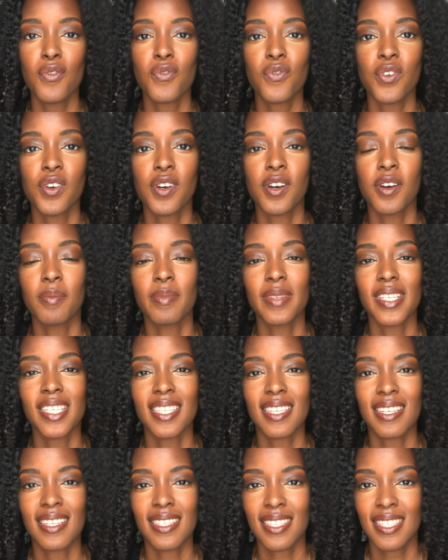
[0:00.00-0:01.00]
from
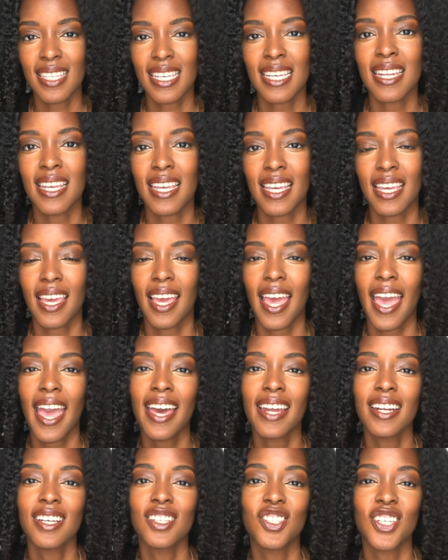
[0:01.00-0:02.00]
succeeding
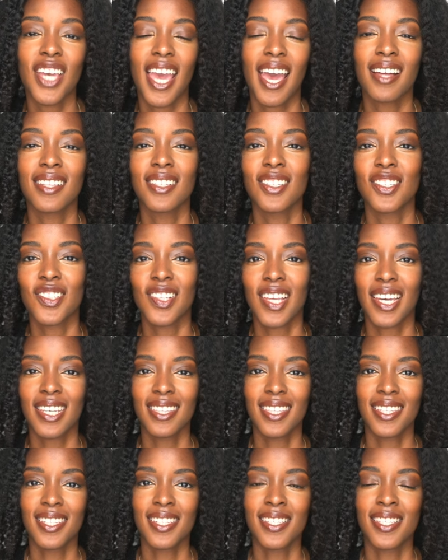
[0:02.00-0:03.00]
at a challenge like
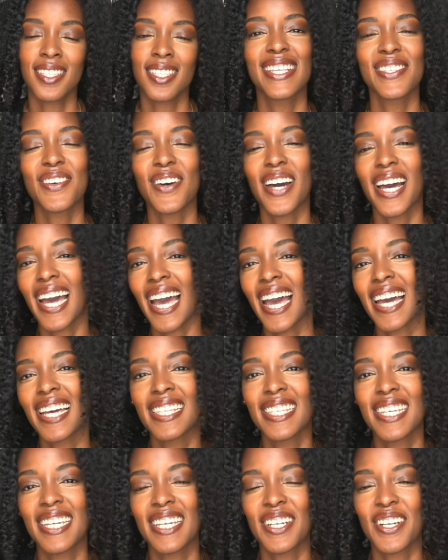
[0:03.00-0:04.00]
this. So I
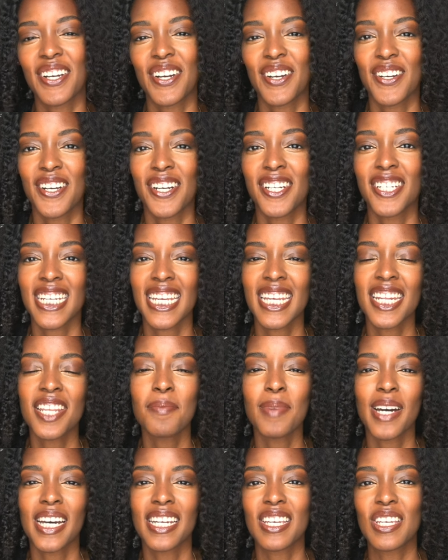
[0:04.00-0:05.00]
highly encourage
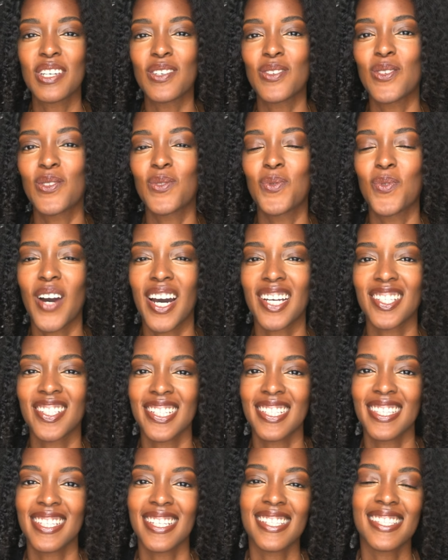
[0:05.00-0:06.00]
anybody who's
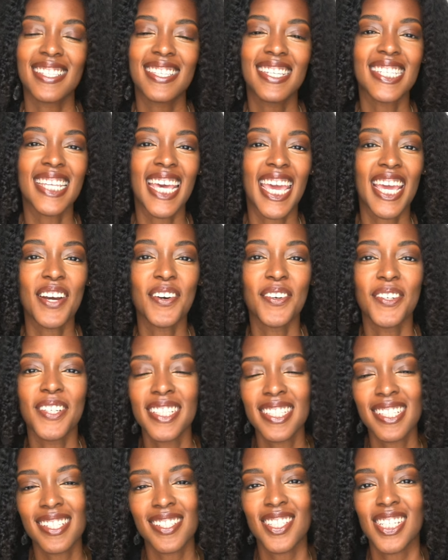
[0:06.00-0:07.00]
watching this to take
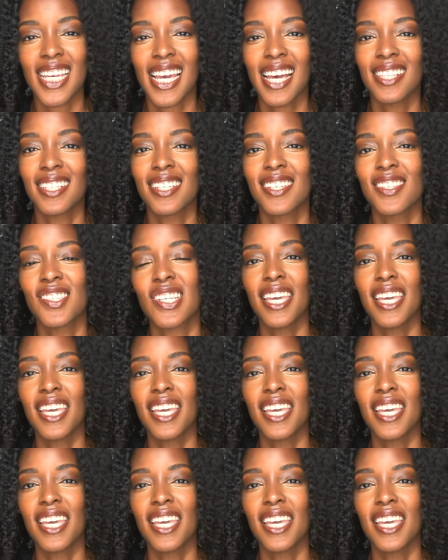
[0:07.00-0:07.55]
on this challenge.